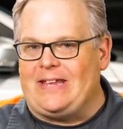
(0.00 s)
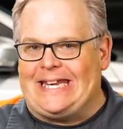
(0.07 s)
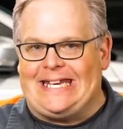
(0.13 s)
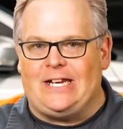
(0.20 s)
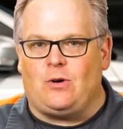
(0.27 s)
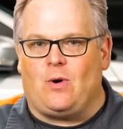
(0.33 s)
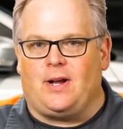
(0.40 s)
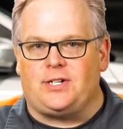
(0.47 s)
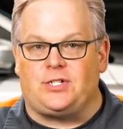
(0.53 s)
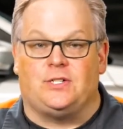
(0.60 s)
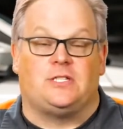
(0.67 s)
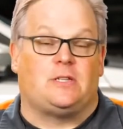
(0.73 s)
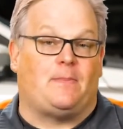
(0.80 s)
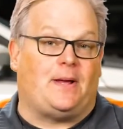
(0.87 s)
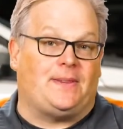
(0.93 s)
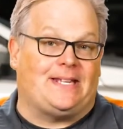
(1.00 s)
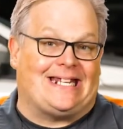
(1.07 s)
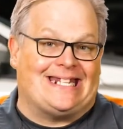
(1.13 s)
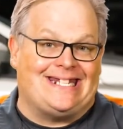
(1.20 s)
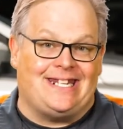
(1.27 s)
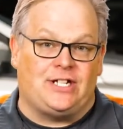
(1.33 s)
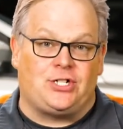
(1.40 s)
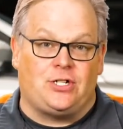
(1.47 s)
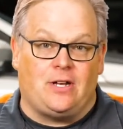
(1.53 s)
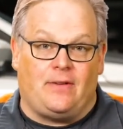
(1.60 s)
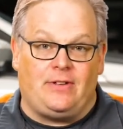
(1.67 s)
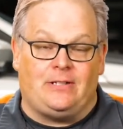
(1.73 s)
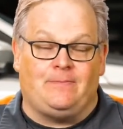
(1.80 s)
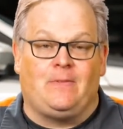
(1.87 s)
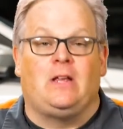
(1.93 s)
any questions about the condition
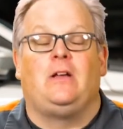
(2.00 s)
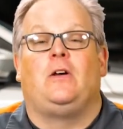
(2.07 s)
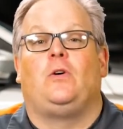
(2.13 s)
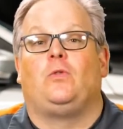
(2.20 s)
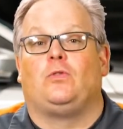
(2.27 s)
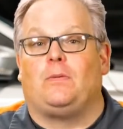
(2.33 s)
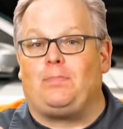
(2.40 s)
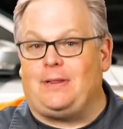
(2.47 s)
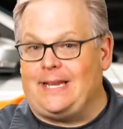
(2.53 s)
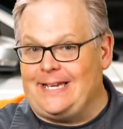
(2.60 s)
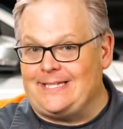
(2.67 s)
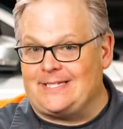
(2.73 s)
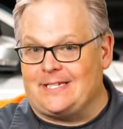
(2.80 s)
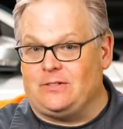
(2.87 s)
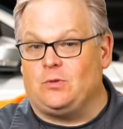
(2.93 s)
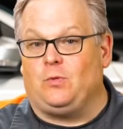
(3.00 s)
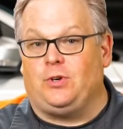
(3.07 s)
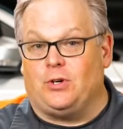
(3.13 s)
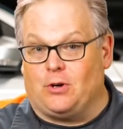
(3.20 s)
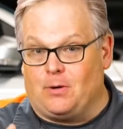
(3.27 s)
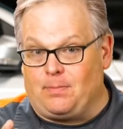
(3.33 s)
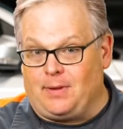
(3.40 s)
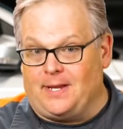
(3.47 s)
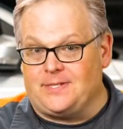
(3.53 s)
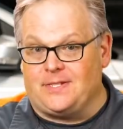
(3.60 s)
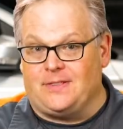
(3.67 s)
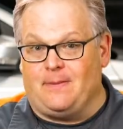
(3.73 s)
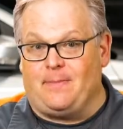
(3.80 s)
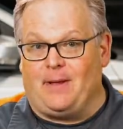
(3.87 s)
of it, replace it when you're replacing the